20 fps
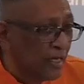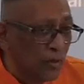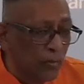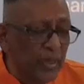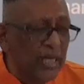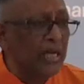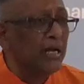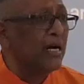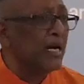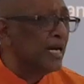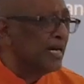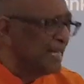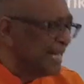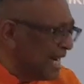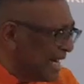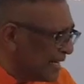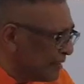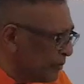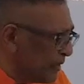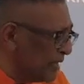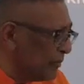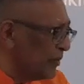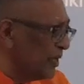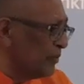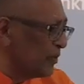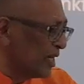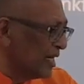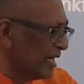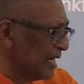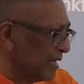We learned that when
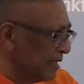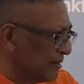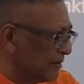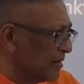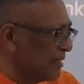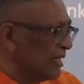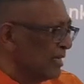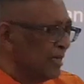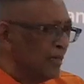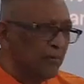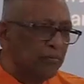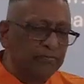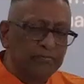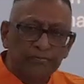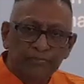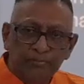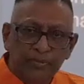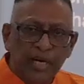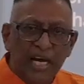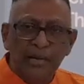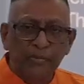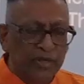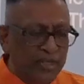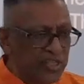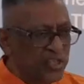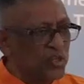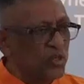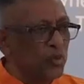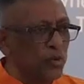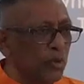we were in primary
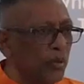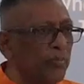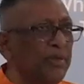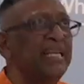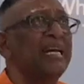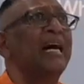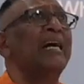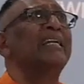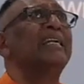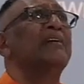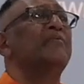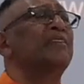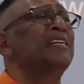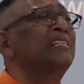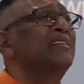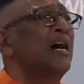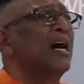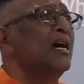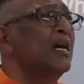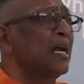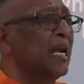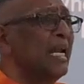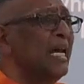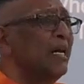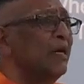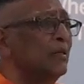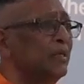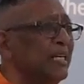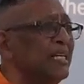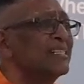school. Behind every dark
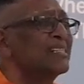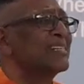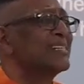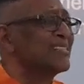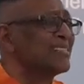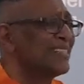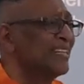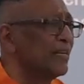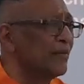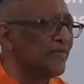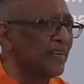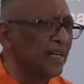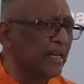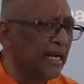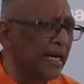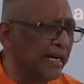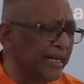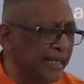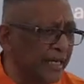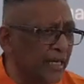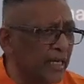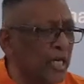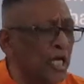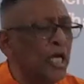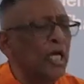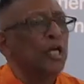cloud is a silver lining.